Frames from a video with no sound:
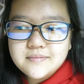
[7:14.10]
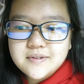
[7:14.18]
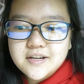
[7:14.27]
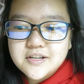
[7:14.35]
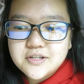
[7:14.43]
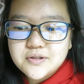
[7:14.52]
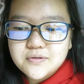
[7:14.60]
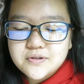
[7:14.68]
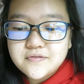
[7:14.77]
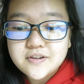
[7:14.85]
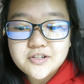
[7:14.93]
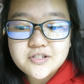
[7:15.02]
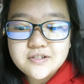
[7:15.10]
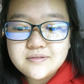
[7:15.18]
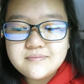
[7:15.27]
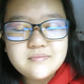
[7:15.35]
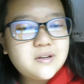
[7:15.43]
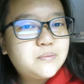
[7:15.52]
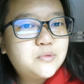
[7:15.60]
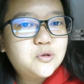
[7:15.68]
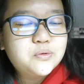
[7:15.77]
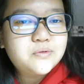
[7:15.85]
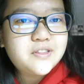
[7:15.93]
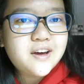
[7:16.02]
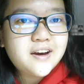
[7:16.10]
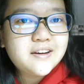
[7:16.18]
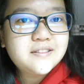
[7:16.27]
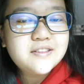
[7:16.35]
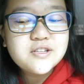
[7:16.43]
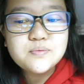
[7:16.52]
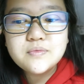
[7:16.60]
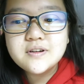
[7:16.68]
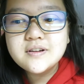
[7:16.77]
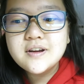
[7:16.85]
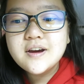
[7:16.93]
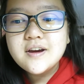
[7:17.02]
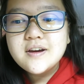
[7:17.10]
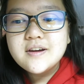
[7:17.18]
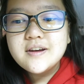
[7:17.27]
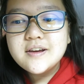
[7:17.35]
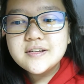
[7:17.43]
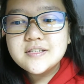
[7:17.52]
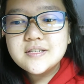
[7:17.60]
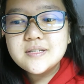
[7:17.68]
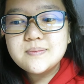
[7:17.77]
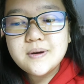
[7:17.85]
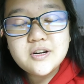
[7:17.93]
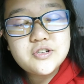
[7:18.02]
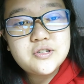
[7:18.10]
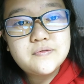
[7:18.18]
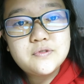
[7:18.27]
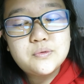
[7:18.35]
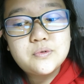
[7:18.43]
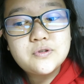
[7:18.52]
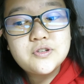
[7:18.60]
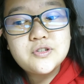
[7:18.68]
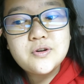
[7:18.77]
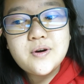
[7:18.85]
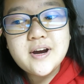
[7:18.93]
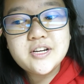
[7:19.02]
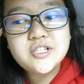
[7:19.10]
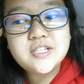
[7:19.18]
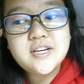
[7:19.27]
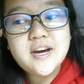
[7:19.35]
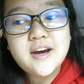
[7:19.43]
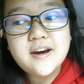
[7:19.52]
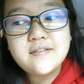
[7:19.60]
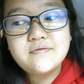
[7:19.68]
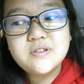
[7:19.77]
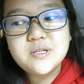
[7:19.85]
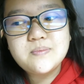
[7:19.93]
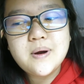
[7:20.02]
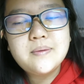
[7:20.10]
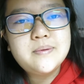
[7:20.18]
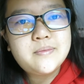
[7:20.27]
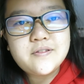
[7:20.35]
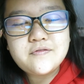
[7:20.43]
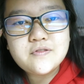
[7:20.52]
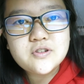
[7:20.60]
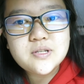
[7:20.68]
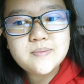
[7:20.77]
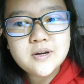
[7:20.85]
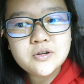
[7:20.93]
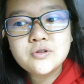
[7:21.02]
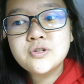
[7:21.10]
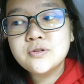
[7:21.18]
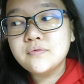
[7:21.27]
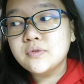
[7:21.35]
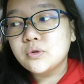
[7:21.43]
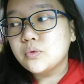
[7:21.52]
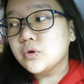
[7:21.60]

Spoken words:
a historical fiction. I'm cool with that. This one, it's Spanish Civil War, so I actually have, this is probably my first Spanish Civil